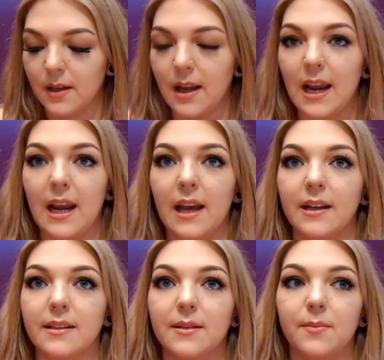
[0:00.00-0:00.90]

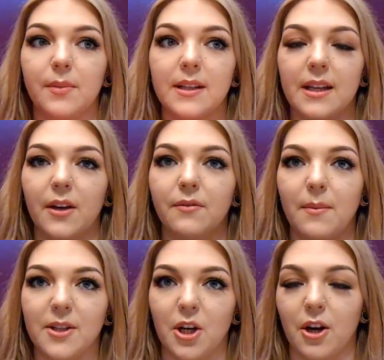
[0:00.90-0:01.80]
and because I couldn't
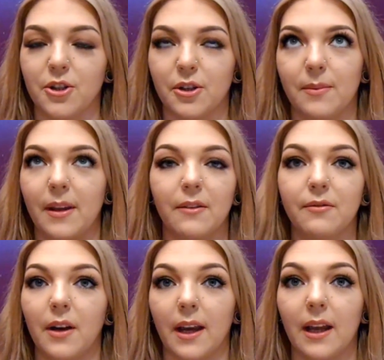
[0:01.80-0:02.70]
find my charger, I'm like,
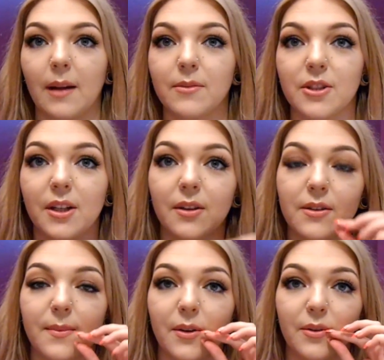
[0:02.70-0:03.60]
fuck it, I'm just gonna
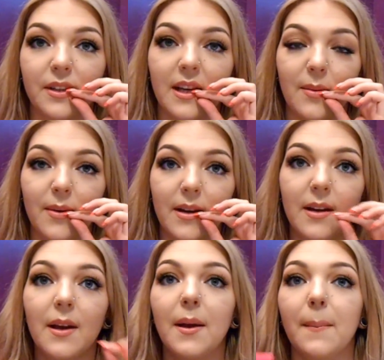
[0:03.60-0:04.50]
use my old camera
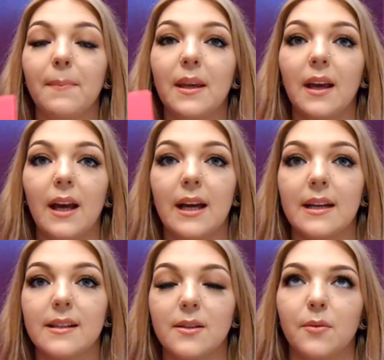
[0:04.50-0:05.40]

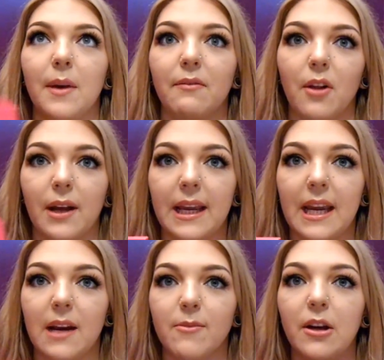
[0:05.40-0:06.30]
because, well, my vlogging
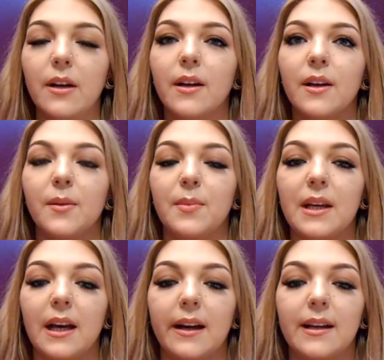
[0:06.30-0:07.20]
camera,
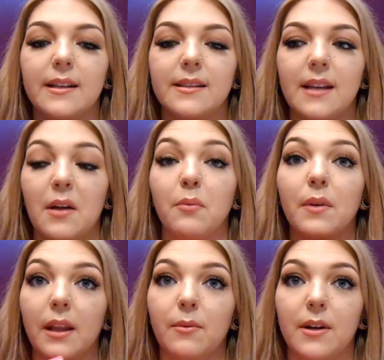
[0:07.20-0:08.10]
because I
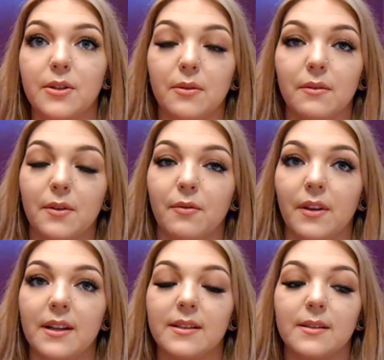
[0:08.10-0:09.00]
really want to do a review for
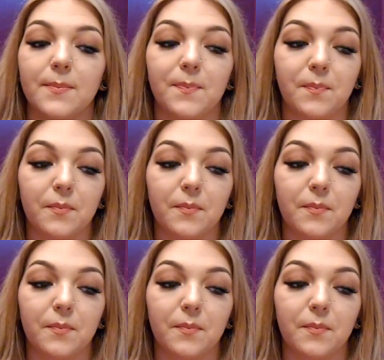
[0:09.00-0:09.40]
this.